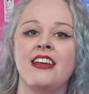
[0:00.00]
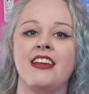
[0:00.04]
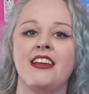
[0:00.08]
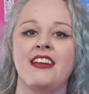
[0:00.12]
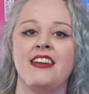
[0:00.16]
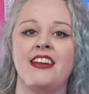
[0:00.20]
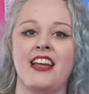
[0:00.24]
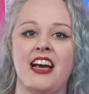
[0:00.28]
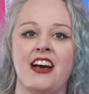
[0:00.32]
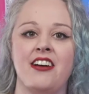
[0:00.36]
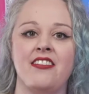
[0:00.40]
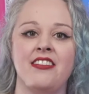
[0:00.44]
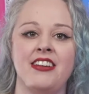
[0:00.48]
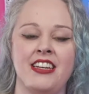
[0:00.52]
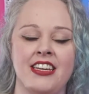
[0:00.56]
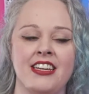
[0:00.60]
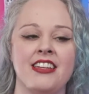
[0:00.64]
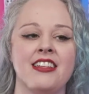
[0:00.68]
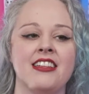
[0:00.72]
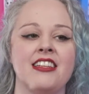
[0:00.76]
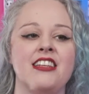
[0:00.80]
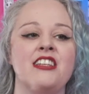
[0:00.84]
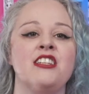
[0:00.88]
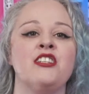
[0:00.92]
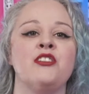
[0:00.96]
Now in
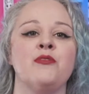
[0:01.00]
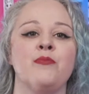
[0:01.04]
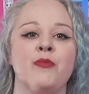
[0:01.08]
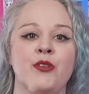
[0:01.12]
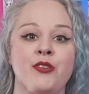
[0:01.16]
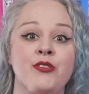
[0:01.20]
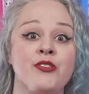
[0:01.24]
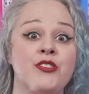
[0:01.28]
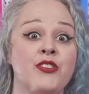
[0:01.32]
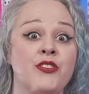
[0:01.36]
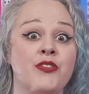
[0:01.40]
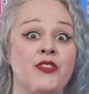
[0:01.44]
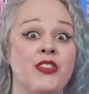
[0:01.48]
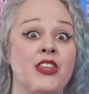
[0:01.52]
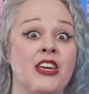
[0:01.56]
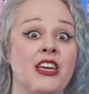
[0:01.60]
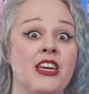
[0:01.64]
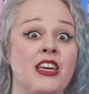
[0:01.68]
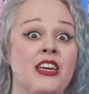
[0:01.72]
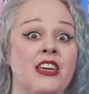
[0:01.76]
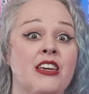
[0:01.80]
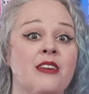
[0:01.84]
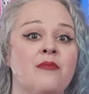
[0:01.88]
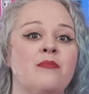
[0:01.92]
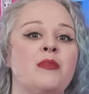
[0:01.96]
England, most of
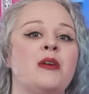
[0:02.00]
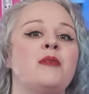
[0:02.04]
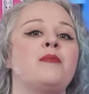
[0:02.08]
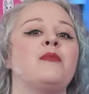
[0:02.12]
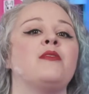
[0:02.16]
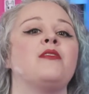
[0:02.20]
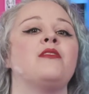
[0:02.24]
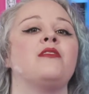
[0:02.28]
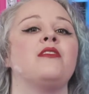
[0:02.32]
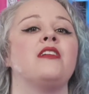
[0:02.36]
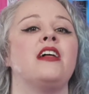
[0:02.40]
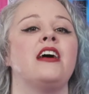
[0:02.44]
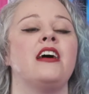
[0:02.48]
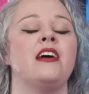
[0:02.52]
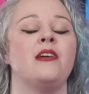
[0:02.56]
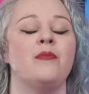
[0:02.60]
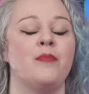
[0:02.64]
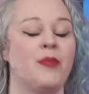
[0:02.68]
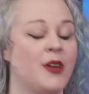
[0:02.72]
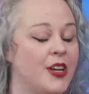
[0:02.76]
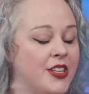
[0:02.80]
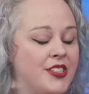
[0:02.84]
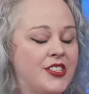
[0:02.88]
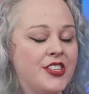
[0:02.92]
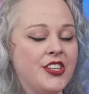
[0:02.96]
the people
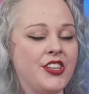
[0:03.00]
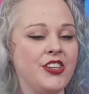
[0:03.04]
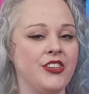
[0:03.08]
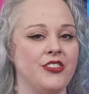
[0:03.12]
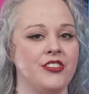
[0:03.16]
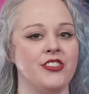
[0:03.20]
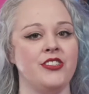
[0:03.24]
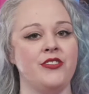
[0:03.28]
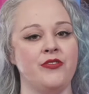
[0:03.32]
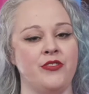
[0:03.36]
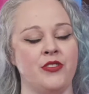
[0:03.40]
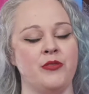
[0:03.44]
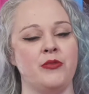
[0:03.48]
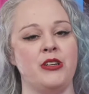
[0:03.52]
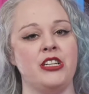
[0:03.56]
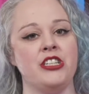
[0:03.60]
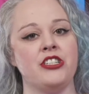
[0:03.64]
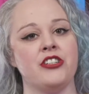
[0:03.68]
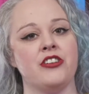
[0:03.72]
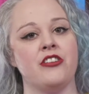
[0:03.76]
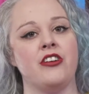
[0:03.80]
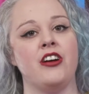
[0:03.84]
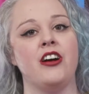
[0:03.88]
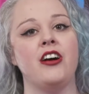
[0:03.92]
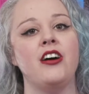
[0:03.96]
persecuted for
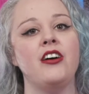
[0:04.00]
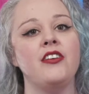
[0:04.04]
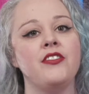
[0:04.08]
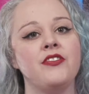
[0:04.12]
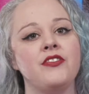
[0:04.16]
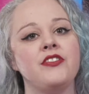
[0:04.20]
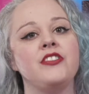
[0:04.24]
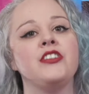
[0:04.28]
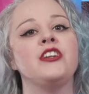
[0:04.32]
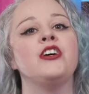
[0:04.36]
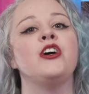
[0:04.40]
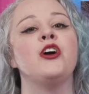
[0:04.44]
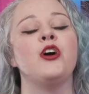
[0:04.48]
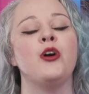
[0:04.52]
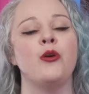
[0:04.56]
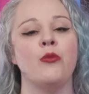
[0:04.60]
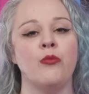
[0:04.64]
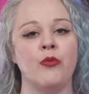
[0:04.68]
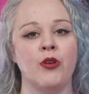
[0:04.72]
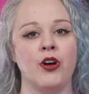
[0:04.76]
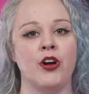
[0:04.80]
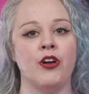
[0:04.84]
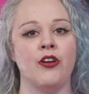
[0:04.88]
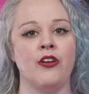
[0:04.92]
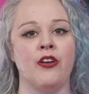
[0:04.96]
witchcraft
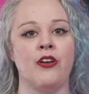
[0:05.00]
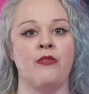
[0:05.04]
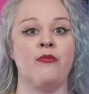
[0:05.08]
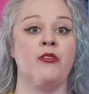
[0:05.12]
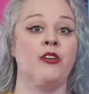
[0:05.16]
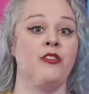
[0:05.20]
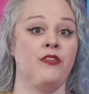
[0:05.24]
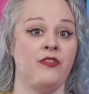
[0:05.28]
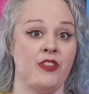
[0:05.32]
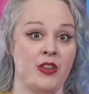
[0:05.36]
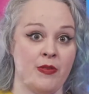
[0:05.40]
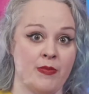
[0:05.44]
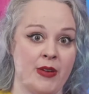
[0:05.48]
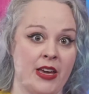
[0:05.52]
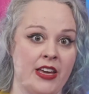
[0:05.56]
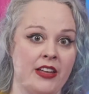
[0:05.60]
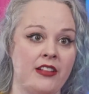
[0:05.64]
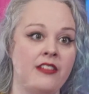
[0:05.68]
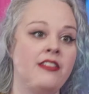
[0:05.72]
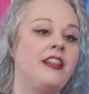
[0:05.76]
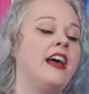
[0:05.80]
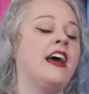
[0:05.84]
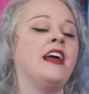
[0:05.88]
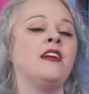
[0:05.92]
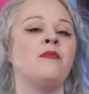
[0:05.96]
were
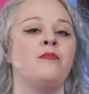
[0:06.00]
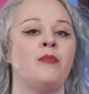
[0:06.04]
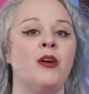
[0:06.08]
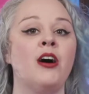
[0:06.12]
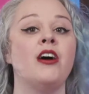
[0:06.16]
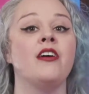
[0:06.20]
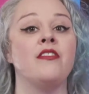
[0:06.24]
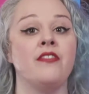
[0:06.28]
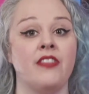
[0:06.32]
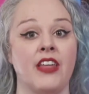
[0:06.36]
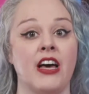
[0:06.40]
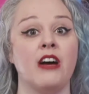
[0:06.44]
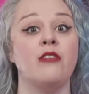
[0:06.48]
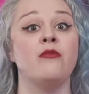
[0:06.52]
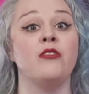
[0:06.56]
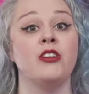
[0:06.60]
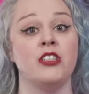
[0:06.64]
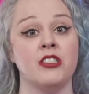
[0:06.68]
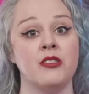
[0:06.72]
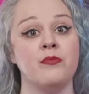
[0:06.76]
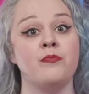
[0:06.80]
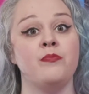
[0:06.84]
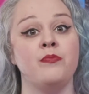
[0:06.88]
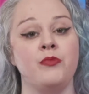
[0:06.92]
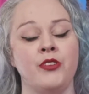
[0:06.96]
female, and part of that
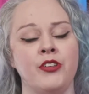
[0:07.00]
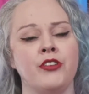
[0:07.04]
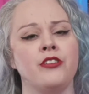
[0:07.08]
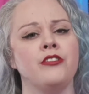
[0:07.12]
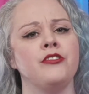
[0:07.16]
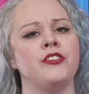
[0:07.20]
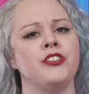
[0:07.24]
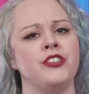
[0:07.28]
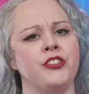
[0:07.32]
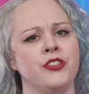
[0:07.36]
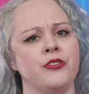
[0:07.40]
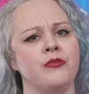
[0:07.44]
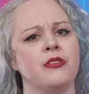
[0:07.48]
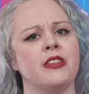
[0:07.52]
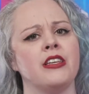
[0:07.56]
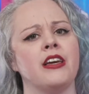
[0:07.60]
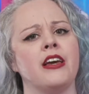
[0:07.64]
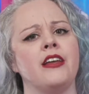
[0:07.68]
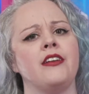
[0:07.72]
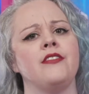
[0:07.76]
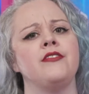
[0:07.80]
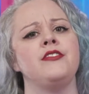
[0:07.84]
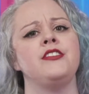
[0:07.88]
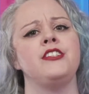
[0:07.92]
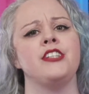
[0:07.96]
was, to do with
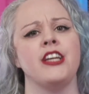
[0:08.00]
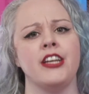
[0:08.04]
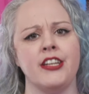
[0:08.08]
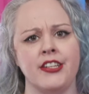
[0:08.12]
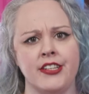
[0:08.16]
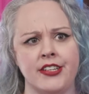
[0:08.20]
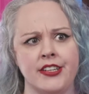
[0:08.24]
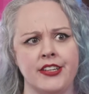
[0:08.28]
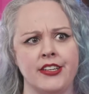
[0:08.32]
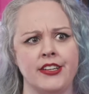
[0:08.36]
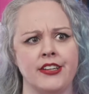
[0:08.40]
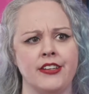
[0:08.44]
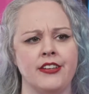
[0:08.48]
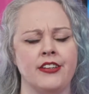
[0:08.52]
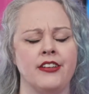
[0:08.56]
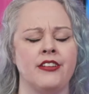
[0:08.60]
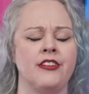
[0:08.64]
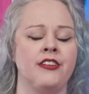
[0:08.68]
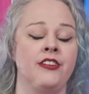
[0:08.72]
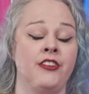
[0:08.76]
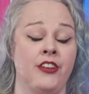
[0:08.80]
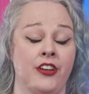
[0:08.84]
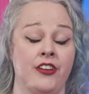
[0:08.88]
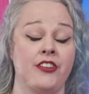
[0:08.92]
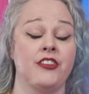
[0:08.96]
kind of gender
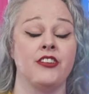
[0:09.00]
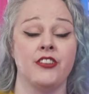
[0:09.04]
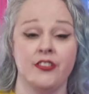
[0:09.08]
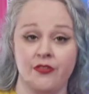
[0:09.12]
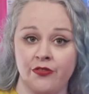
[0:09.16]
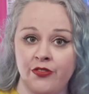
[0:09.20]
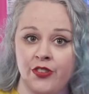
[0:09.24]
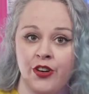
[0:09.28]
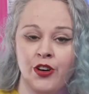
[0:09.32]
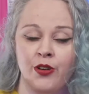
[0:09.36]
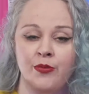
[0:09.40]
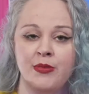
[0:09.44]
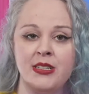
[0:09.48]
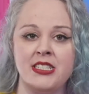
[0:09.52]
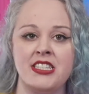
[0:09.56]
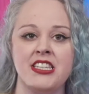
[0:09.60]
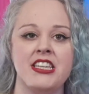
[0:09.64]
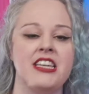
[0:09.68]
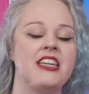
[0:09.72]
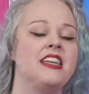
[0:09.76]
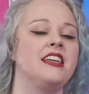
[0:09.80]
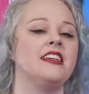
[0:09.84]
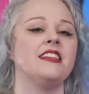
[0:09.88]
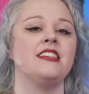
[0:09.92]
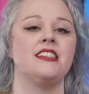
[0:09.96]

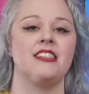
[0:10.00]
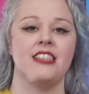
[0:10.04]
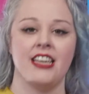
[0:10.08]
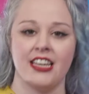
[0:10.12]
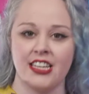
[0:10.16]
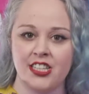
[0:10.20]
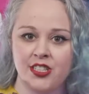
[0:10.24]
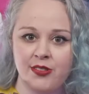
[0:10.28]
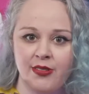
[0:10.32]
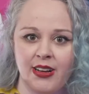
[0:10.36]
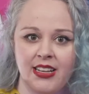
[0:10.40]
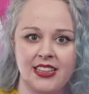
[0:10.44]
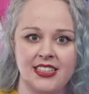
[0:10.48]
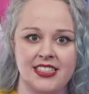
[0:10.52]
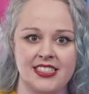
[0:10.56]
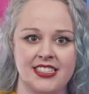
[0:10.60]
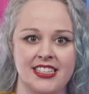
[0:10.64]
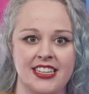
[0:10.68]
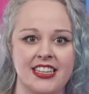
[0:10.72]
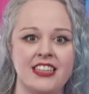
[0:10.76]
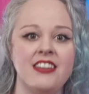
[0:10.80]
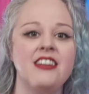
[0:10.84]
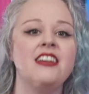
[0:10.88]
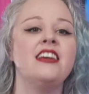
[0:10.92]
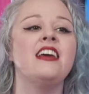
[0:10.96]
non-conformity and
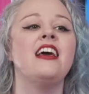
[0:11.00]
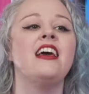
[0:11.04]
sexuality.